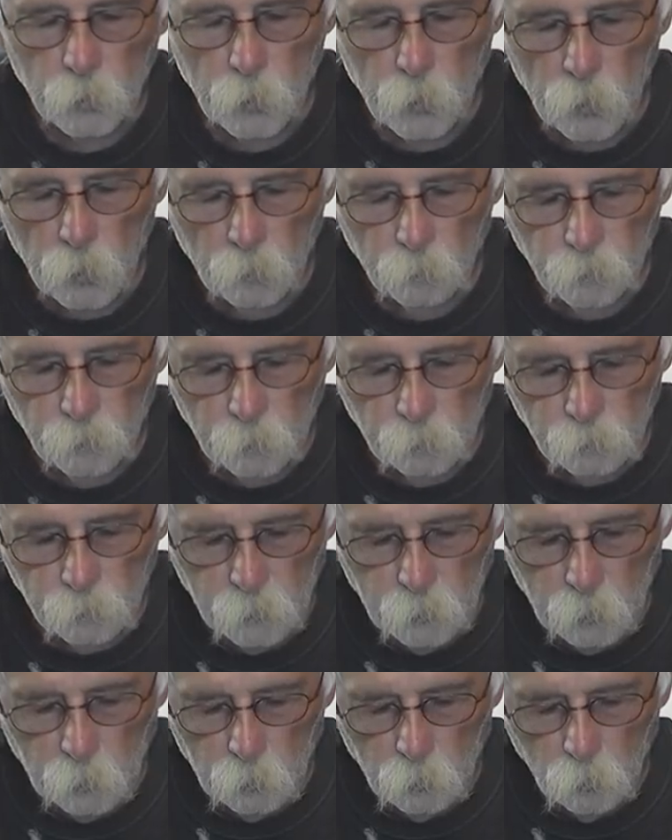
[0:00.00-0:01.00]
to have
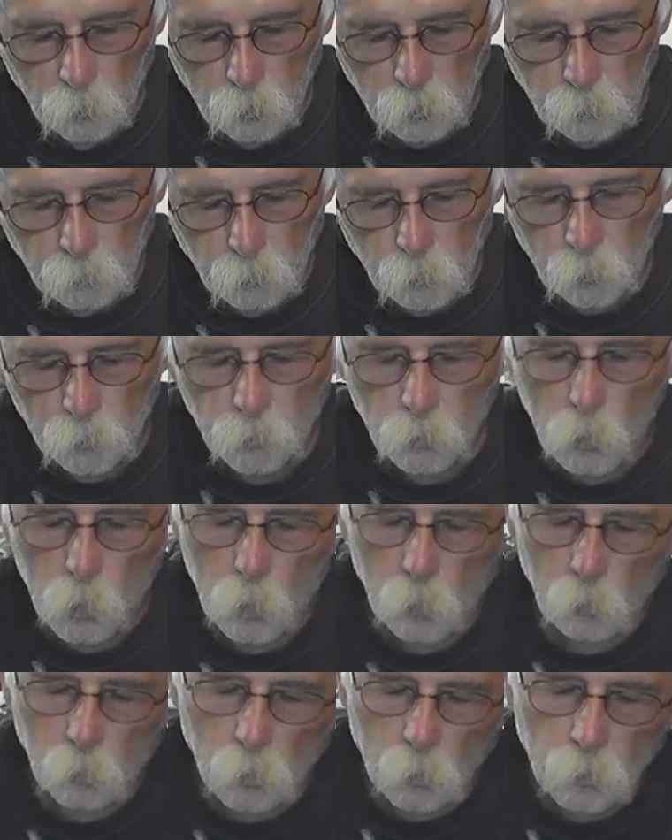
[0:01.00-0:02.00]
15 hooks per
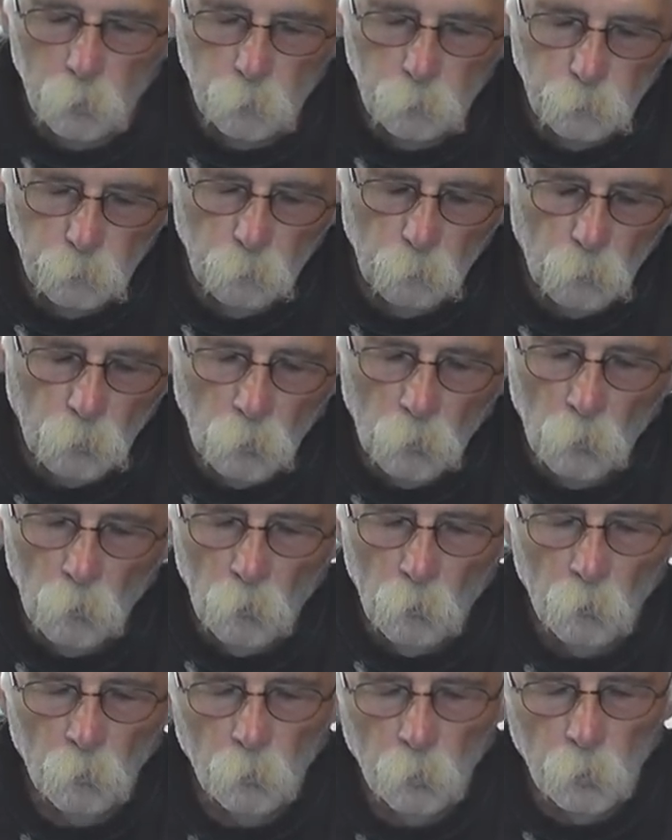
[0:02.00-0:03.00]
trot line.
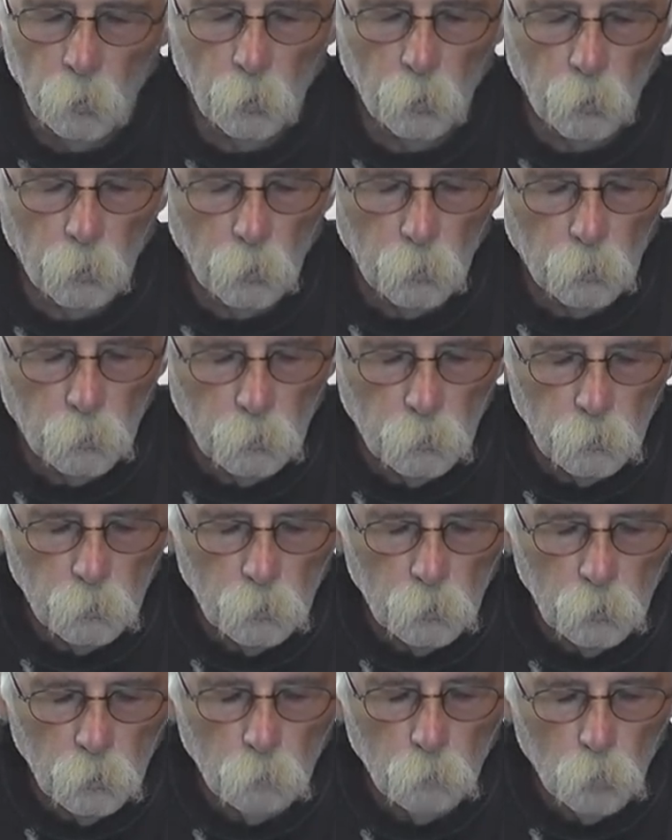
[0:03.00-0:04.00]

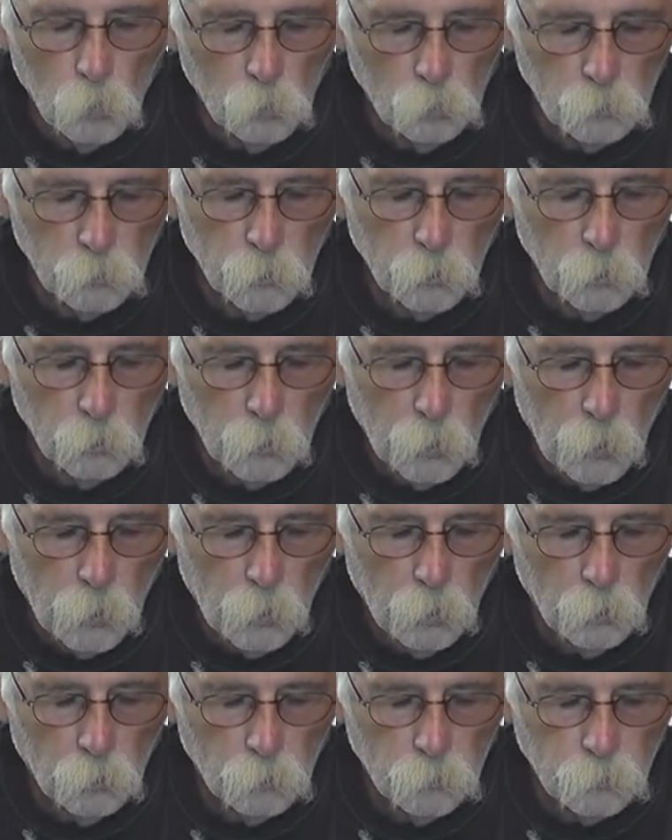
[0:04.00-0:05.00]
And I'm only
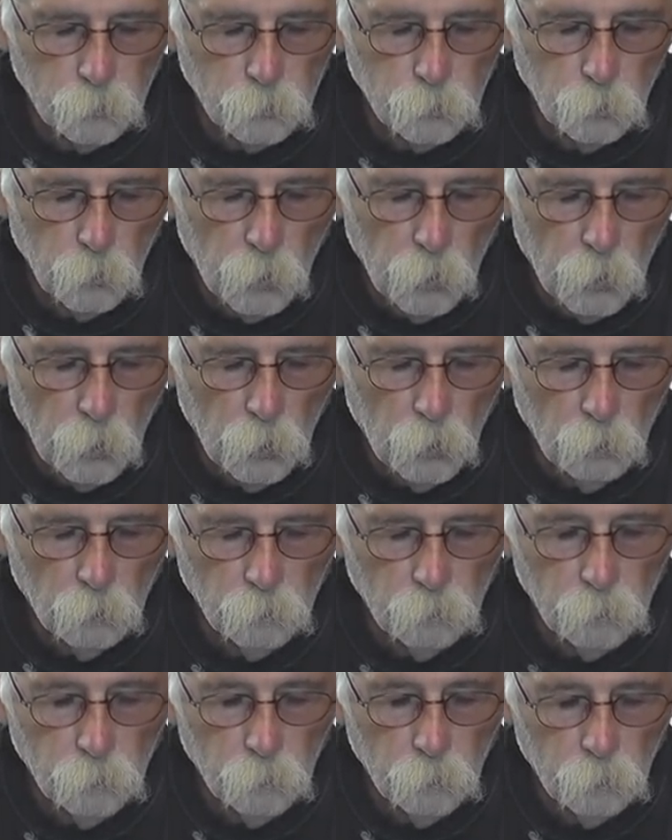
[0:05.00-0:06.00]
allowed to have